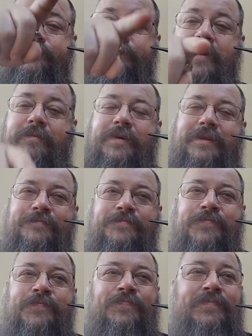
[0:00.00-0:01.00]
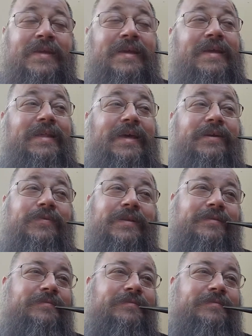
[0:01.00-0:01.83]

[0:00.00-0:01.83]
But they were